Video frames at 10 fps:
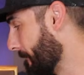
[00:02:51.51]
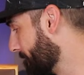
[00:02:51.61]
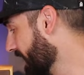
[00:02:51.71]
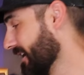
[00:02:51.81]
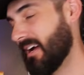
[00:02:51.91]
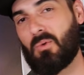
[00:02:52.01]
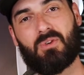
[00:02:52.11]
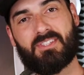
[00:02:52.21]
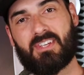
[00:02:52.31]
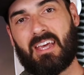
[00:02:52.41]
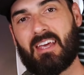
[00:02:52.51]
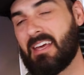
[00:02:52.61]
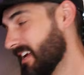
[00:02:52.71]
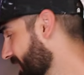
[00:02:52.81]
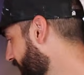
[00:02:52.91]
But I will say
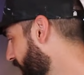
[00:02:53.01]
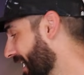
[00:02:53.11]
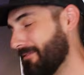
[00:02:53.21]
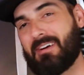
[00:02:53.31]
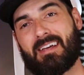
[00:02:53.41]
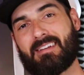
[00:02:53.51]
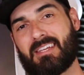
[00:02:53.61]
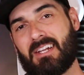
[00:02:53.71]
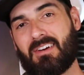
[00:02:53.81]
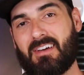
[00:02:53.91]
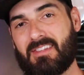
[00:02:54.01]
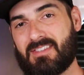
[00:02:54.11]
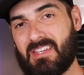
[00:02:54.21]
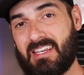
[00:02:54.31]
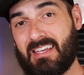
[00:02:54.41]
the Wi-Fi antenna on
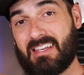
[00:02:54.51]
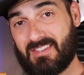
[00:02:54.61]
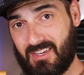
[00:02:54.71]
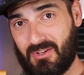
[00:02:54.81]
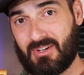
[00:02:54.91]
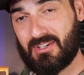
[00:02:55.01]
this thing is killer.